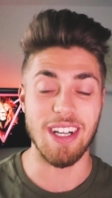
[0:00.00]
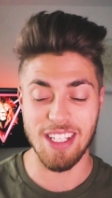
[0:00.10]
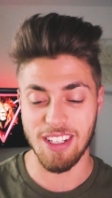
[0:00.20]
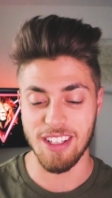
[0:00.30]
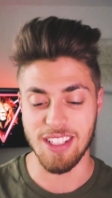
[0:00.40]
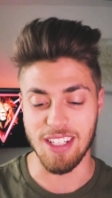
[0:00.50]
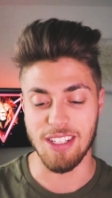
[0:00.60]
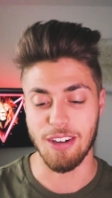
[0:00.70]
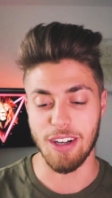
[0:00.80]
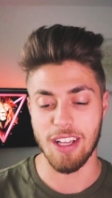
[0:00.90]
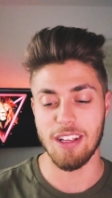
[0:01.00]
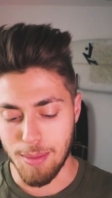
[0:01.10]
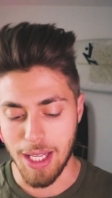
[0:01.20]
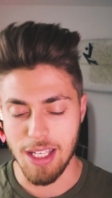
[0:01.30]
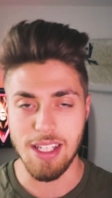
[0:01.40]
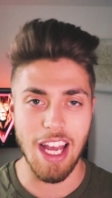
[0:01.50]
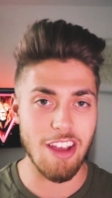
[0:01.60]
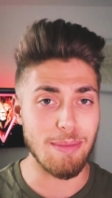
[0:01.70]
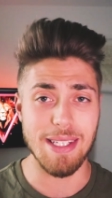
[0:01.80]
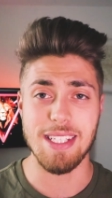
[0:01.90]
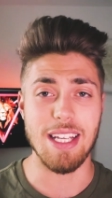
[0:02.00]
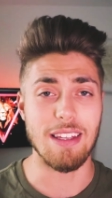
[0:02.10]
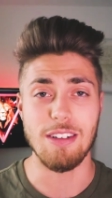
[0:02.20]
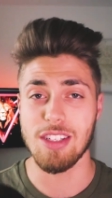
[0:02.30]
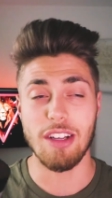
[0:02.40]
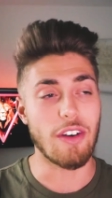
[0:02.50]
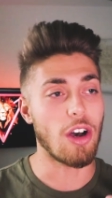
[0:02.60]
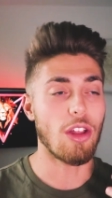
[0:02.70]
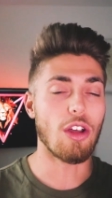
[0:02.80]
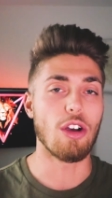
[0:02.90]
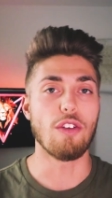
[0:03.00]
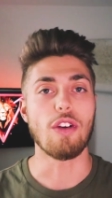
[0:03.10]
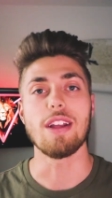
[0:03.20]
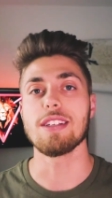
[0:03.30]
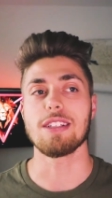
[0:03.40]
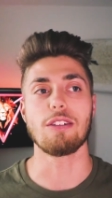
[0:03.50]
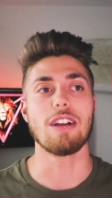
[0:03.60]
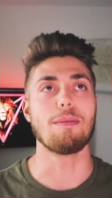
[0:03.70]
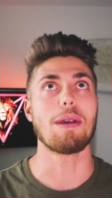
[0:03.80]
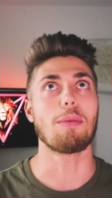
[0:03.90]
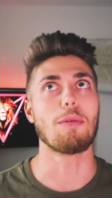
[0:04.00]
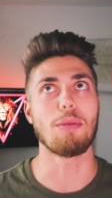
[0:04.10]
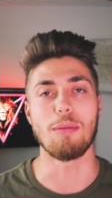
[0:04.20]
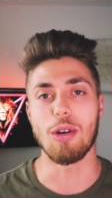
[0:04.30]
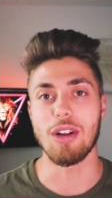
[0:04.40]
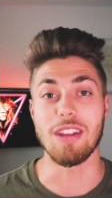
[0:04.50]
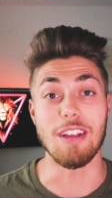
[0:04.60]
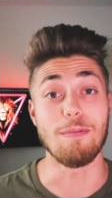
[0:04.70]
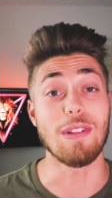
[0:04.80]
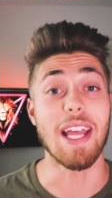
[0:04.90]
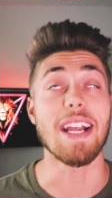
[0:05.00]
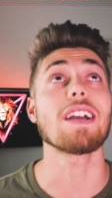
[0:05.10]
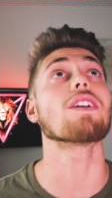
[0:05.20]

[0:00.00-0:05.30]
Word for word: I saw this at Target because I've been seeing their stuff all over Instagram, people promoting them like